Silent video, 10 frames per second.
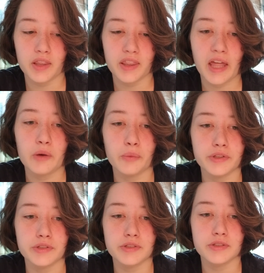that
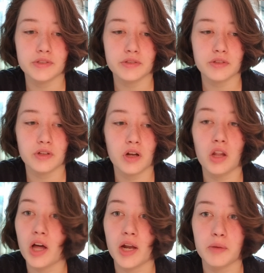was a
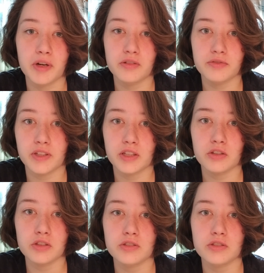lot about fear.